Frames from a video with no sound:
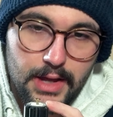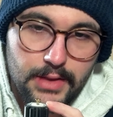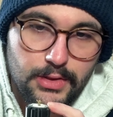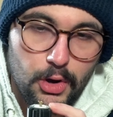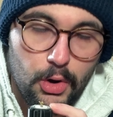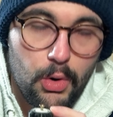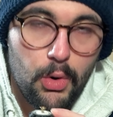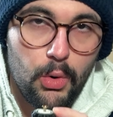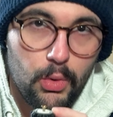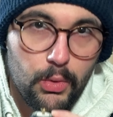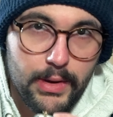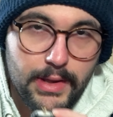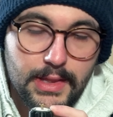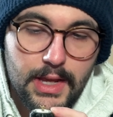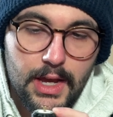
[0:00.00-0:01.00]
the hole
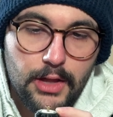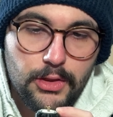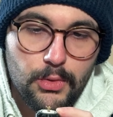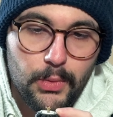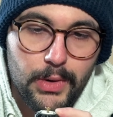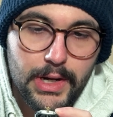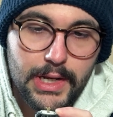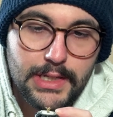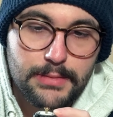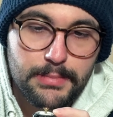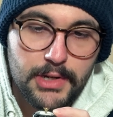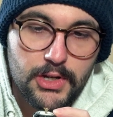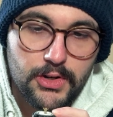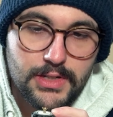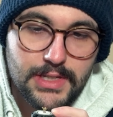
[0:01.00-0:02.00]
in the other one, is
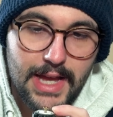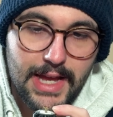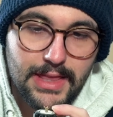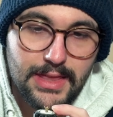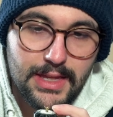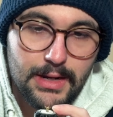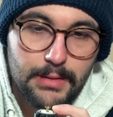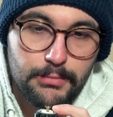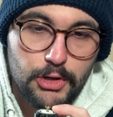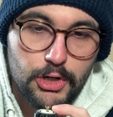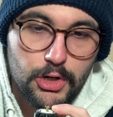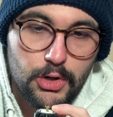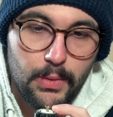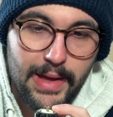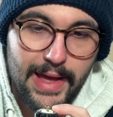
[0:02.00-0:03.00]
because I think I'm going
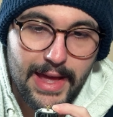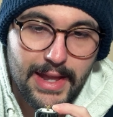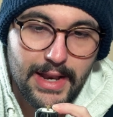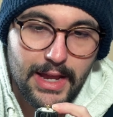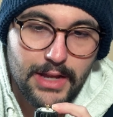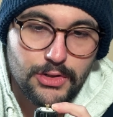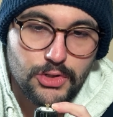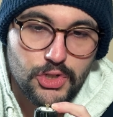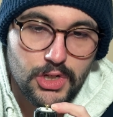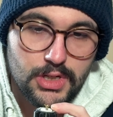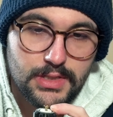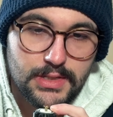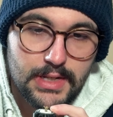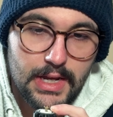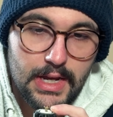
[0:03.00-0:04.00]
to go ahead and
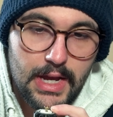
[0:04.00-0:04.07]
just